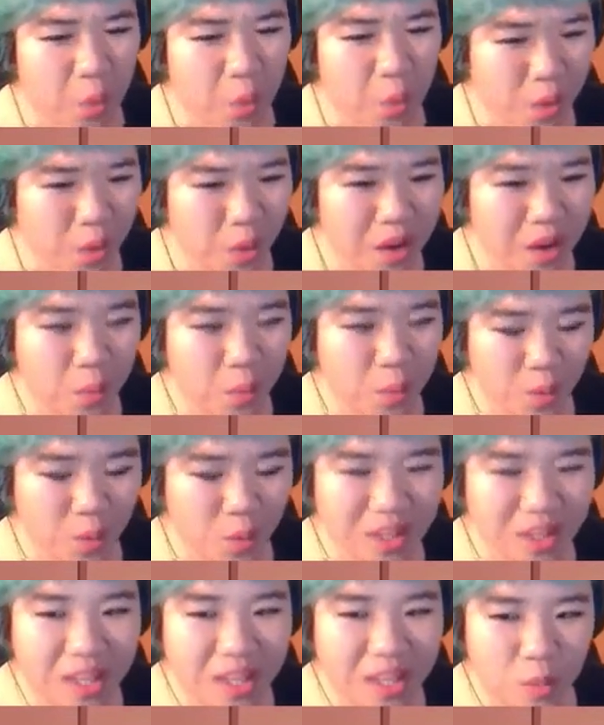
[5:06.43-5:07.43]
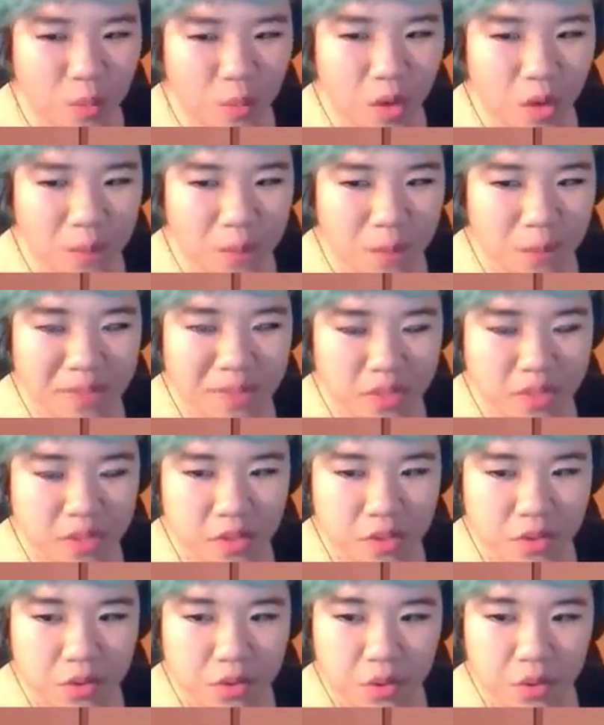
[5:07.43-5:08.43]
What would he want me to
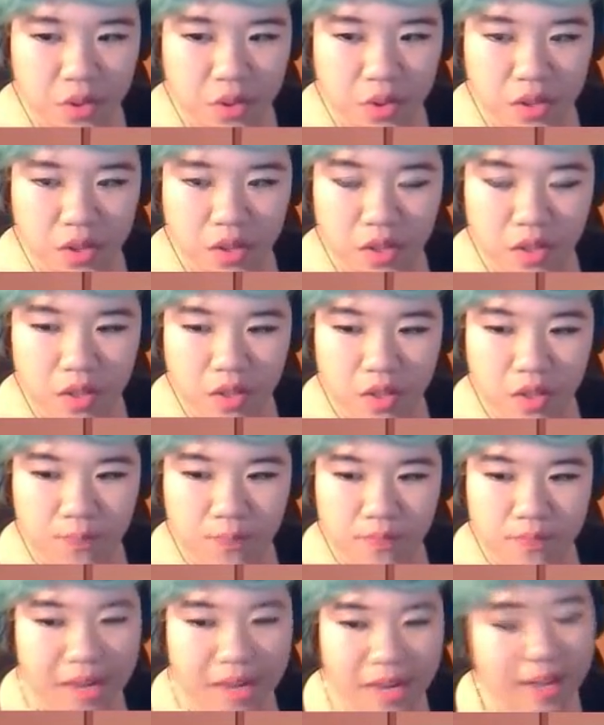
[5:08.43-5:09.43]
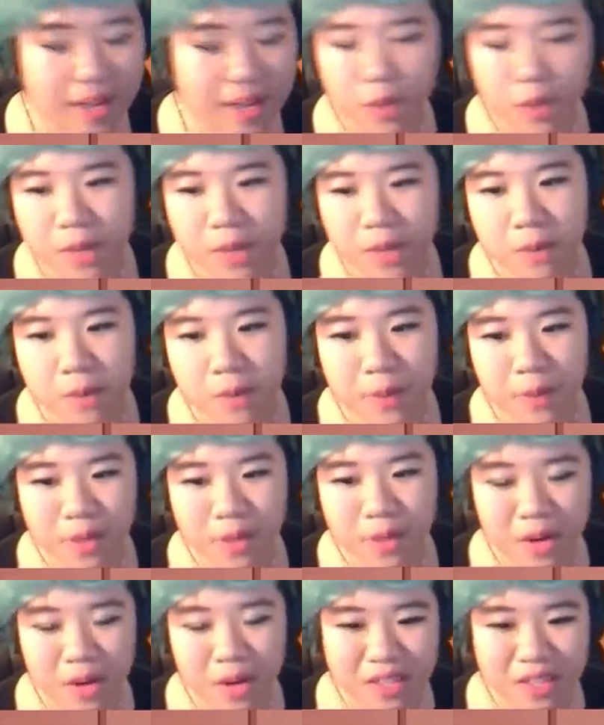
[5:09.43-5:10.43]
do? And anyway, moping
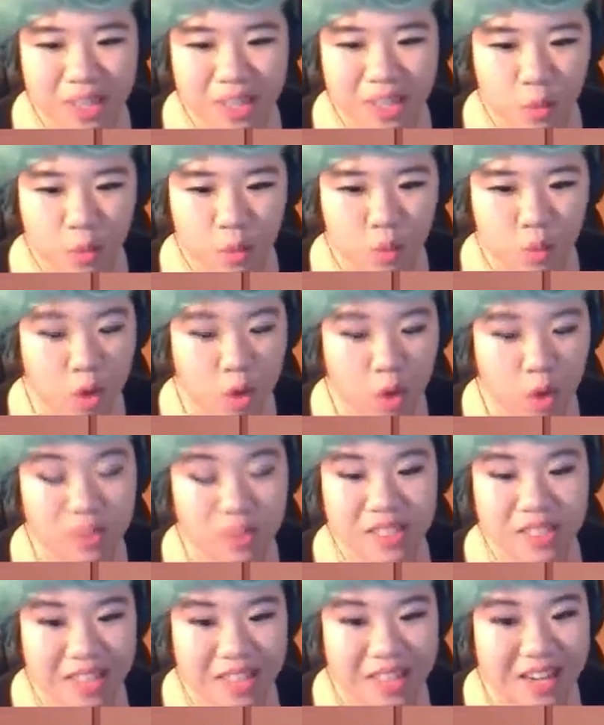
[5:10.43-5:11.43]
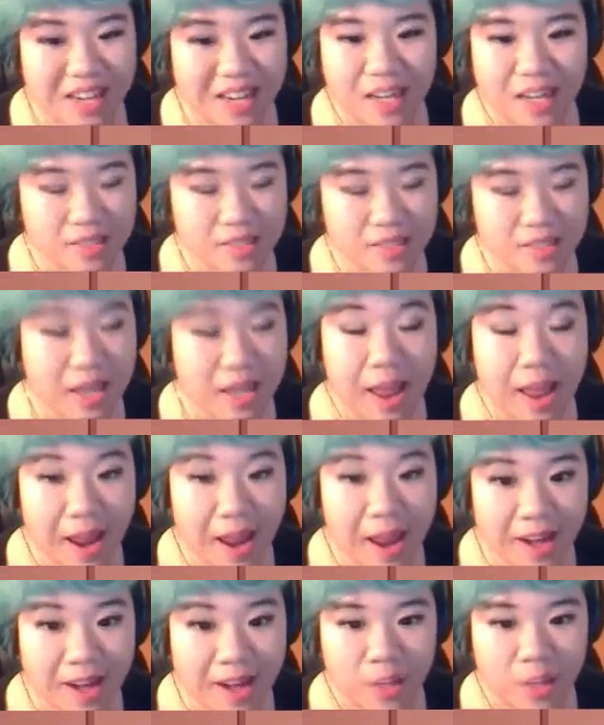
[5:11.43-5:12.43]
around here won't get us
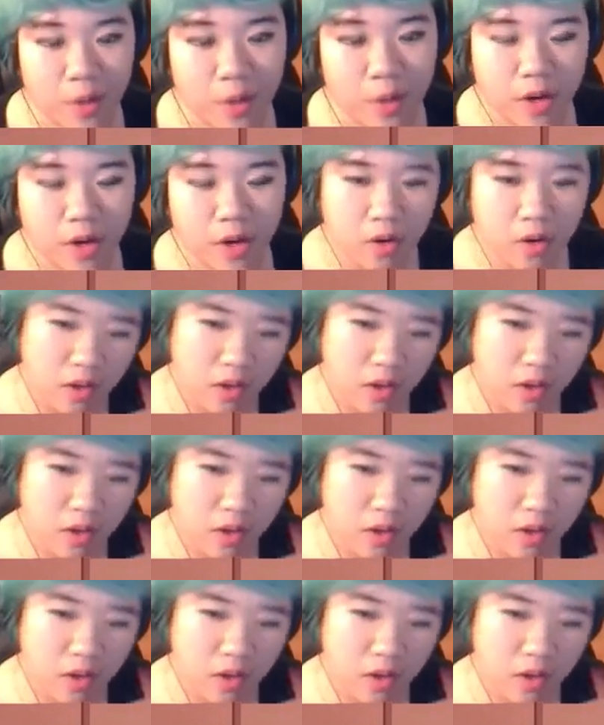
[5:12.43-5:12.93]
anywhere.